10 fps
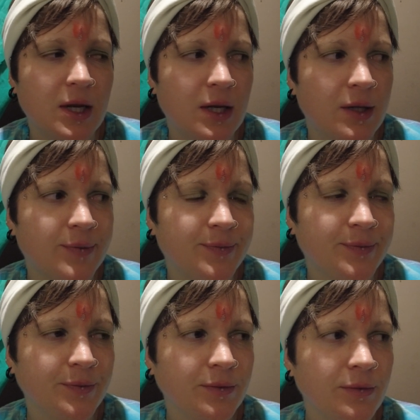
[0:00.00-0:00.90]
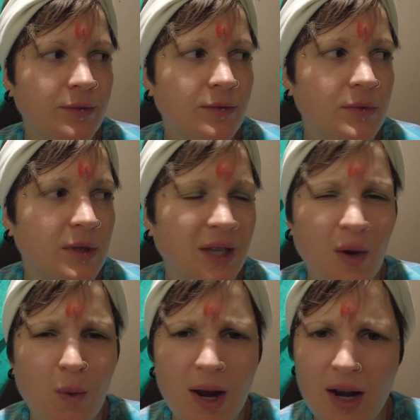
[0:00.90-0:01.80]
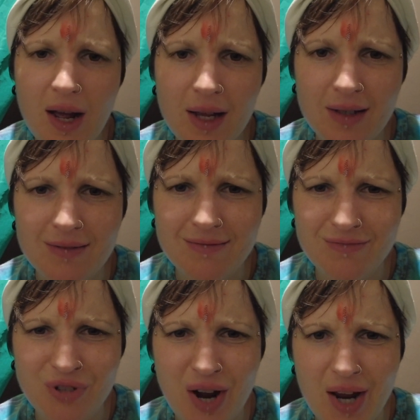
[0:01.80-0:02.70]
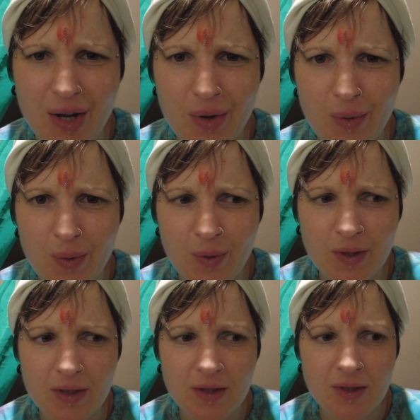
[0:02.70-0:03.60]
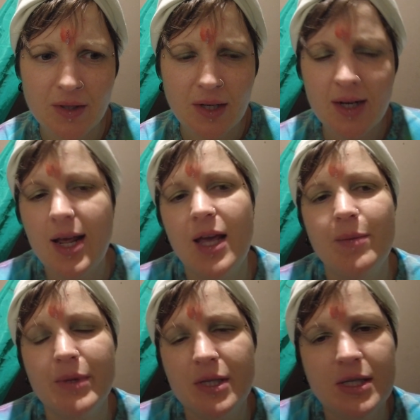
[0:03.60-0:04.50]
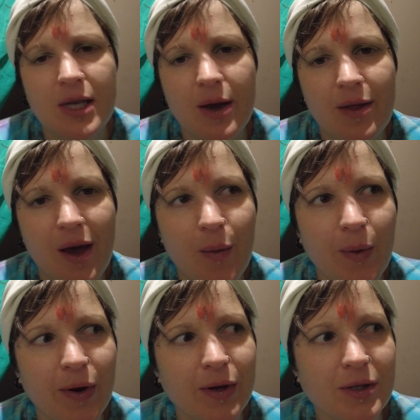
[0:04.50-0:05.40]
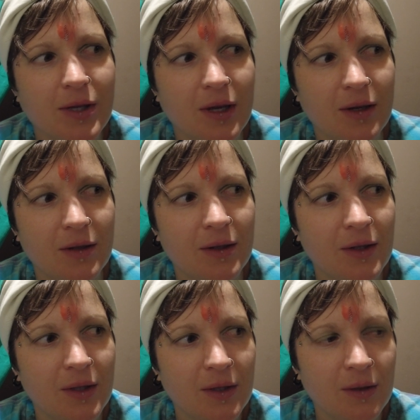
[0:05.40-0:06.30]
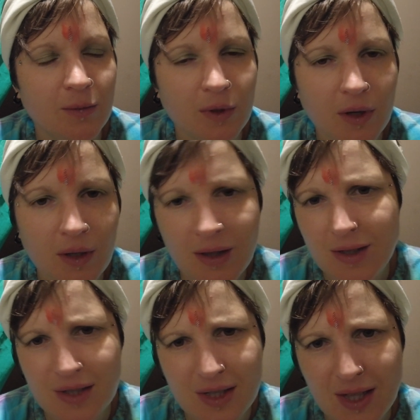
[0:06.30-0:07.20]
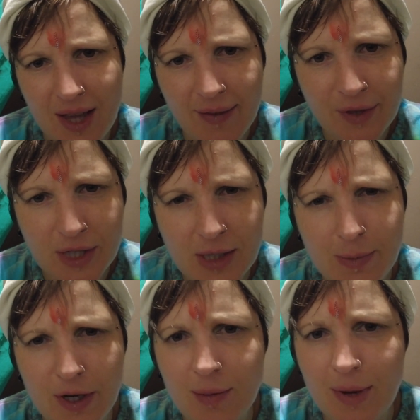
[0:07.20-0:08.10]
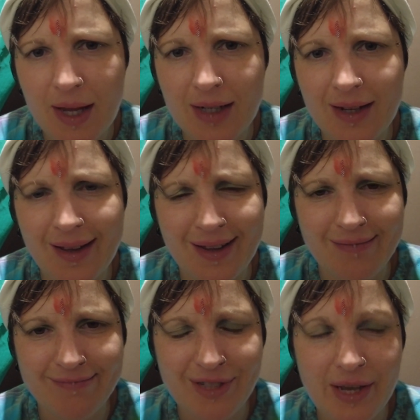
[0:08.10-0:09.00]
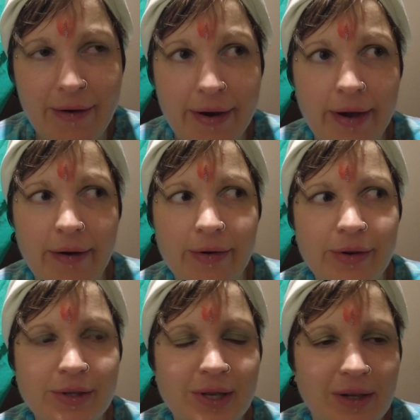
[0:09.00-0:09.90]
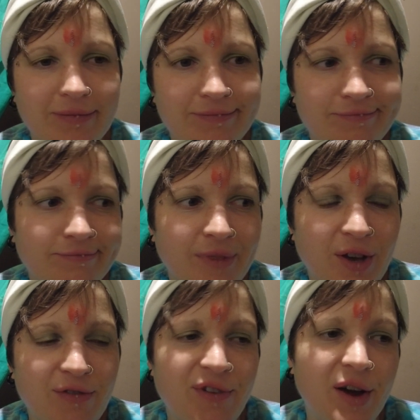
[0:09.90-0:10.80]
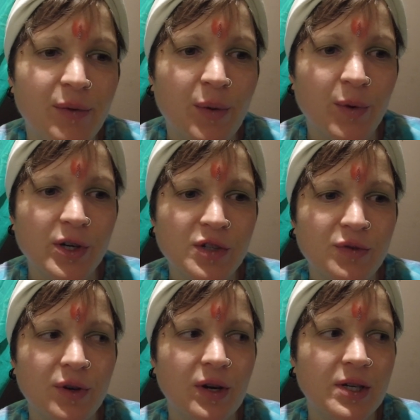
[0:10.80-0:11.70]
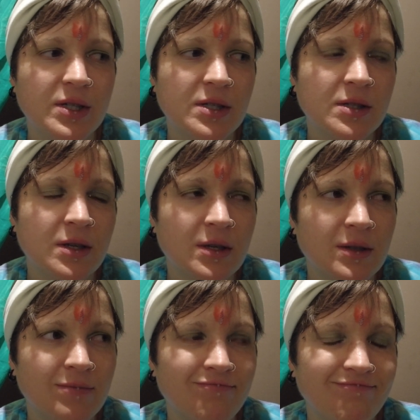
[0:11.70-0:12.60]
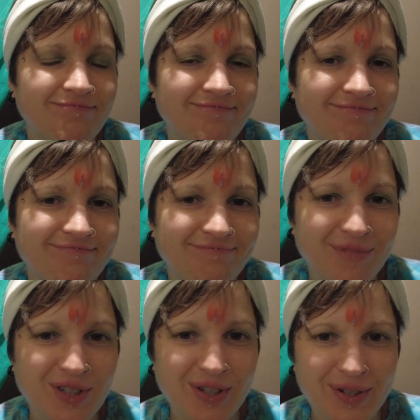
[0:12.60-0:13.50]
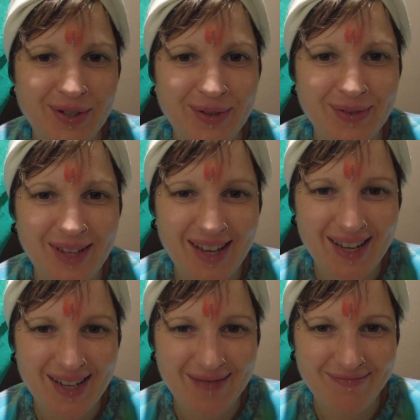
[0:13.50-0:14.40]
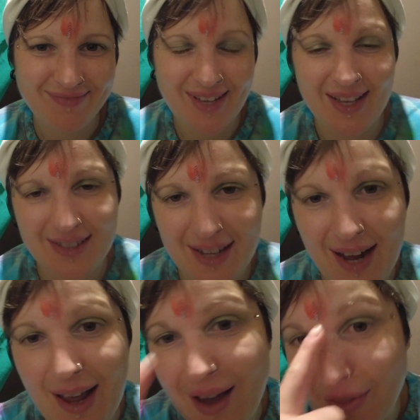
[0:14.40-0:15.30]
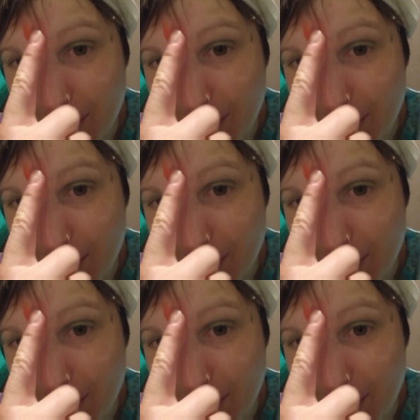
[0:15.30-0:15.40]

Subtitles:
And like, why not try a new name, see how that works? And we're all in just in life to experiment and see how it goes and find what works for us. So yeah. And then I got